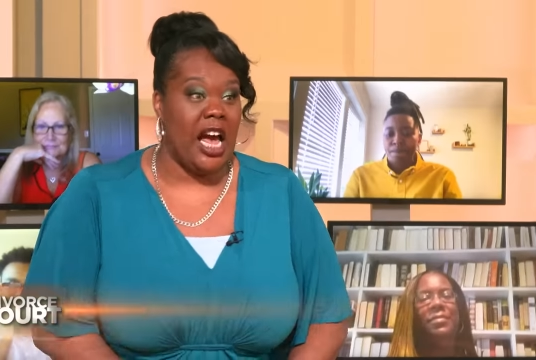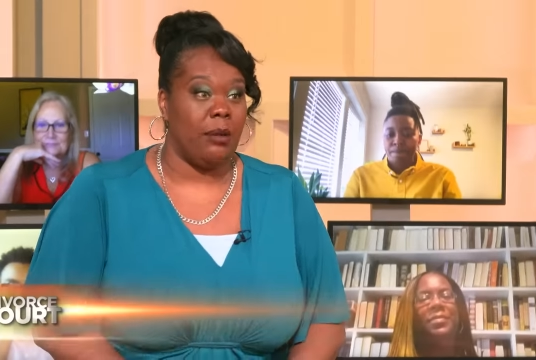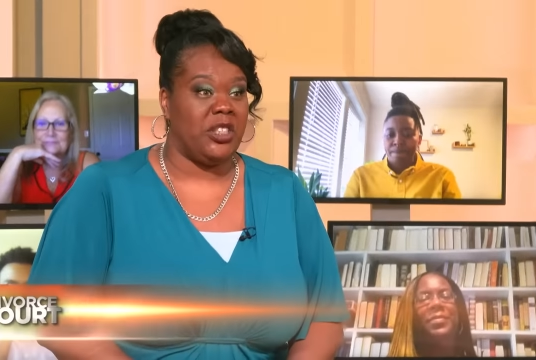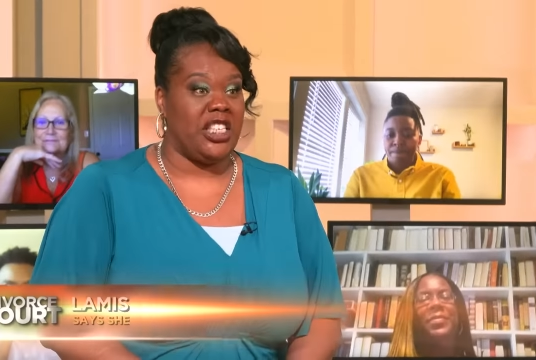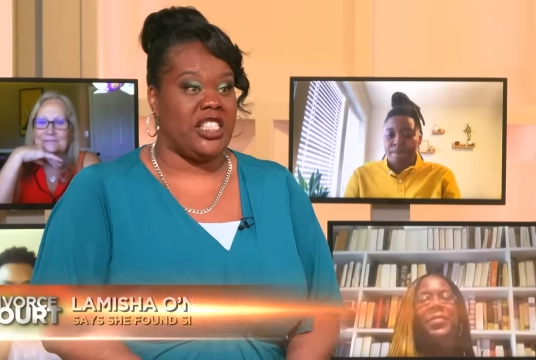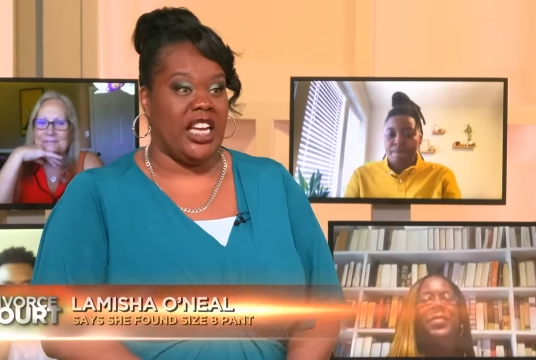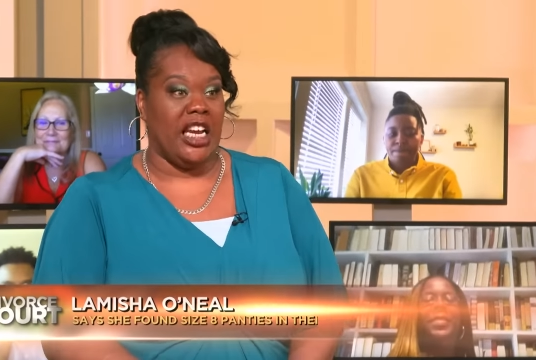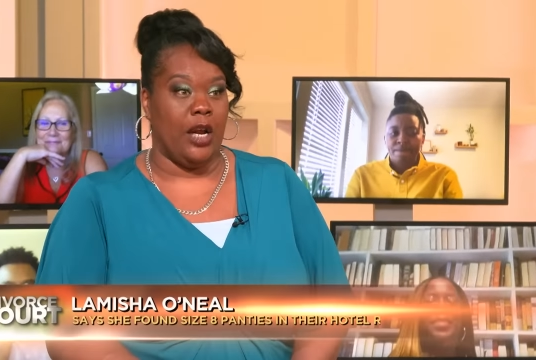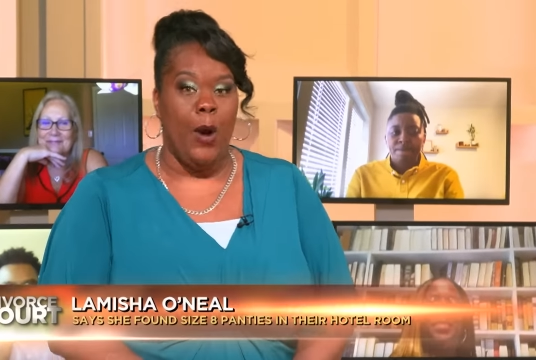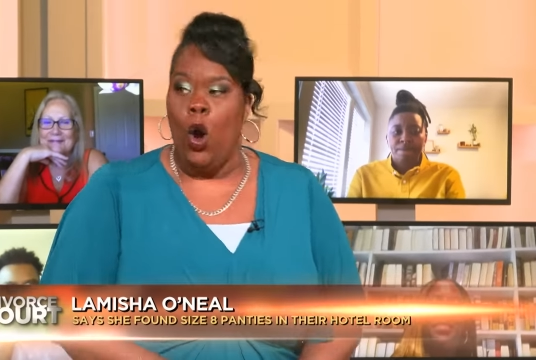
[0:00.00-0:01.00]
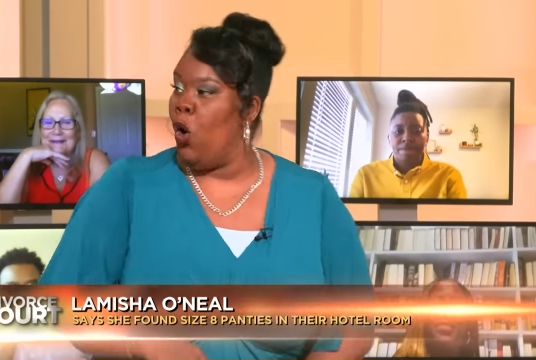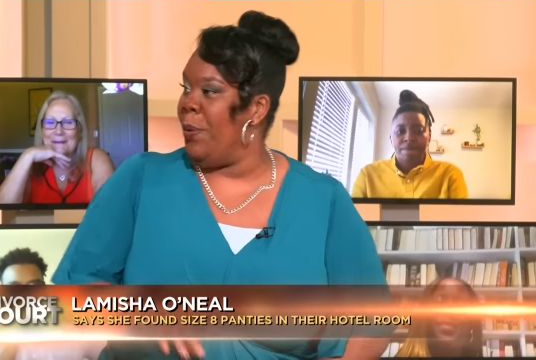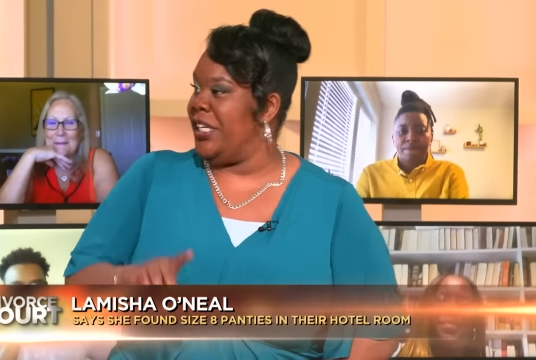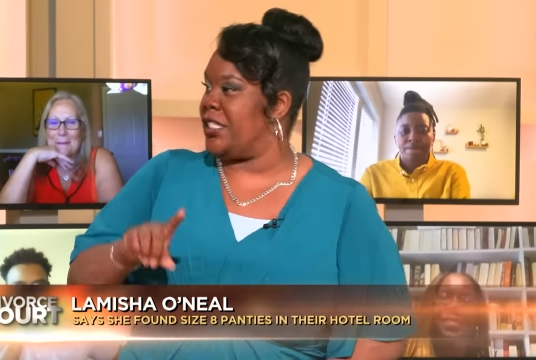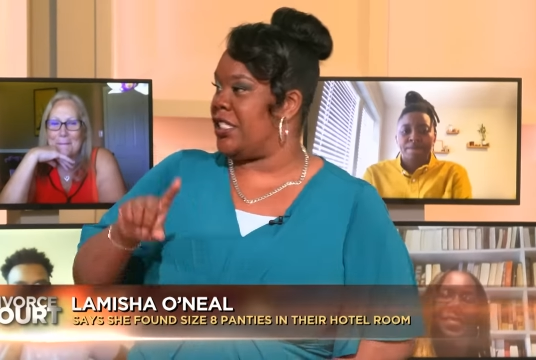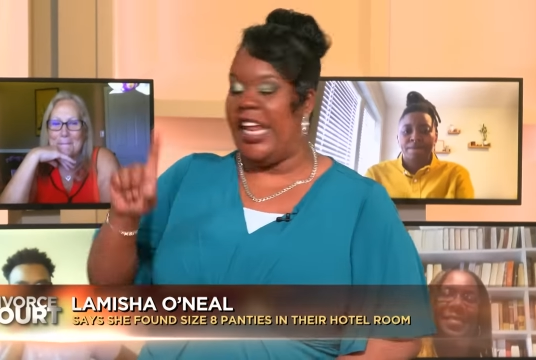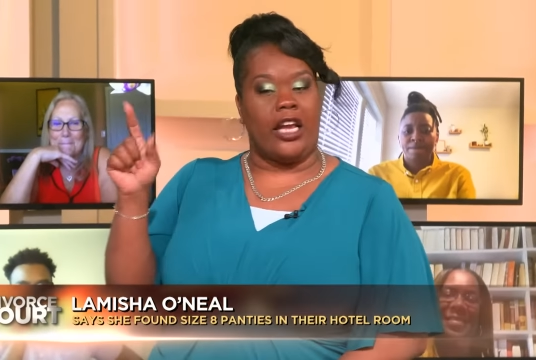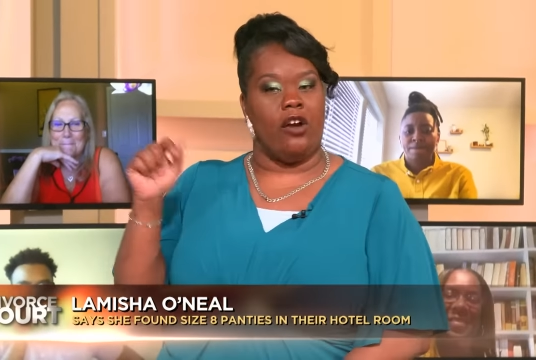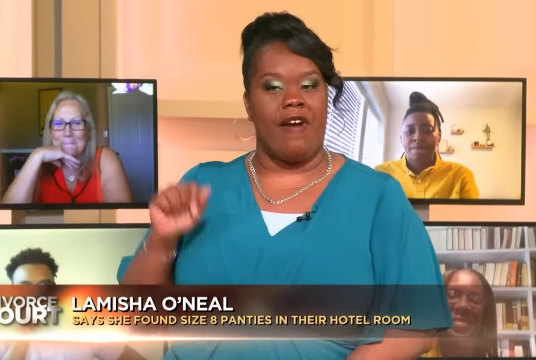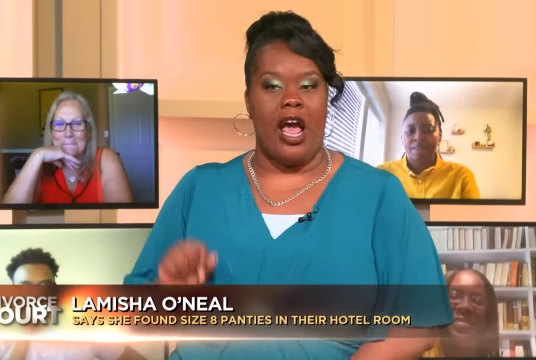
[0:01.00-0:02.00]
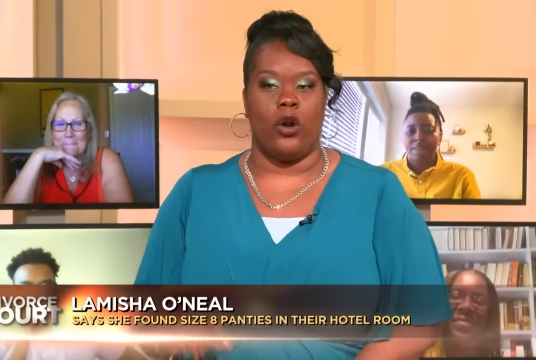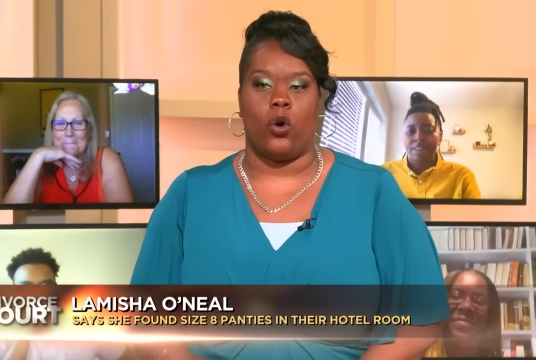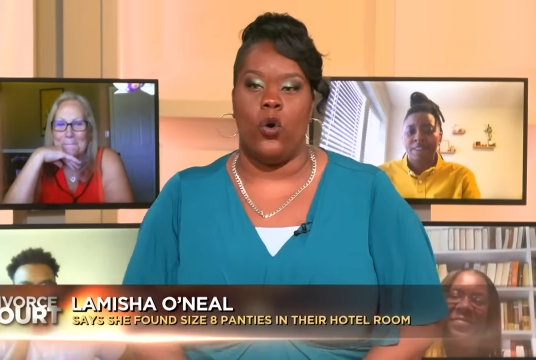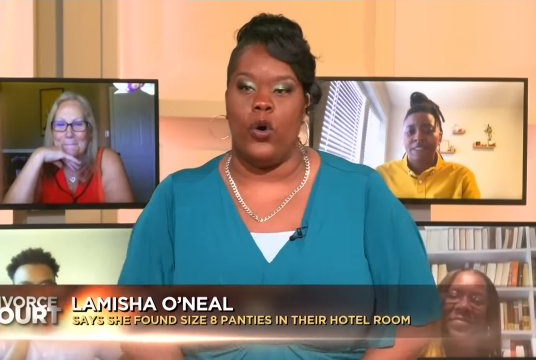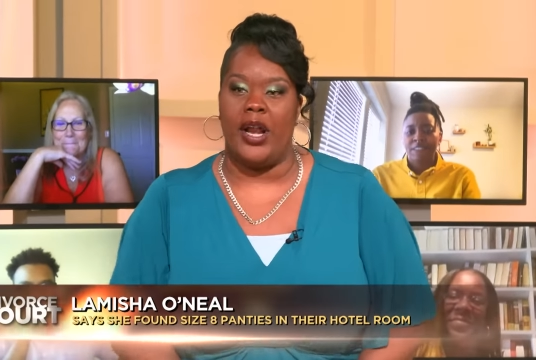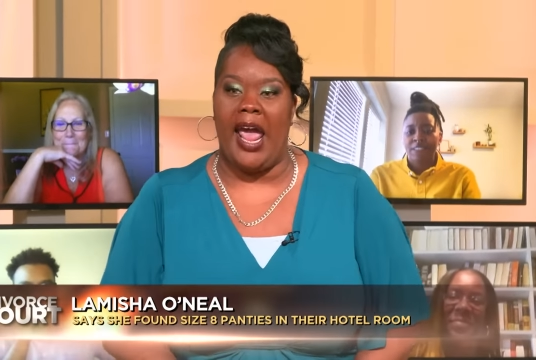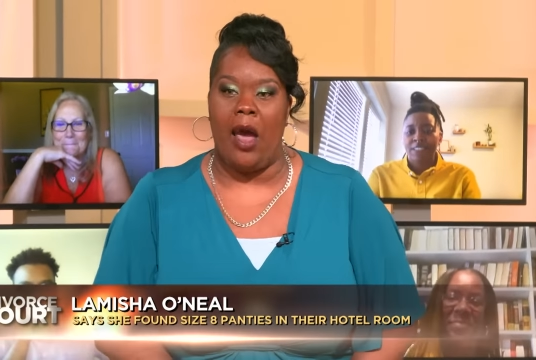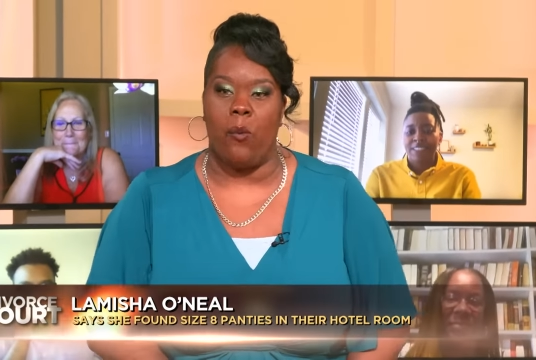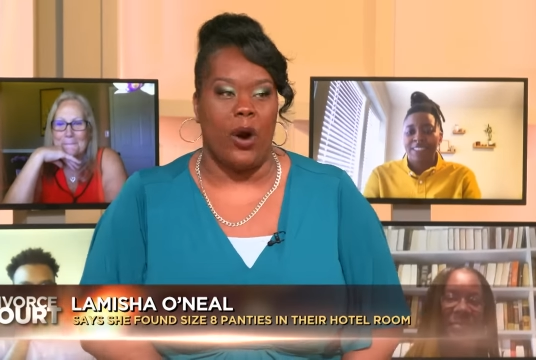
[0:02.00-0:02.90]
Speaker 1: time she seen them, who be sneaking around the corner at